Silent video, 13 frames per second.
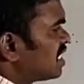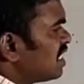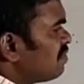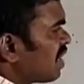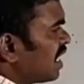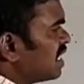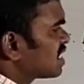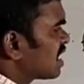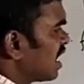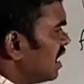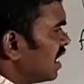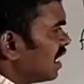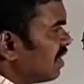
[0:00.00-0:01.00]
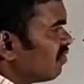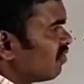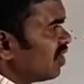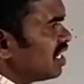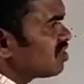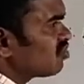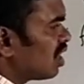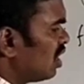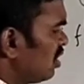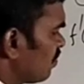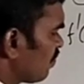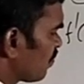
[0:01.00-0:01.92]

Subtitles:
c minus sin d is what?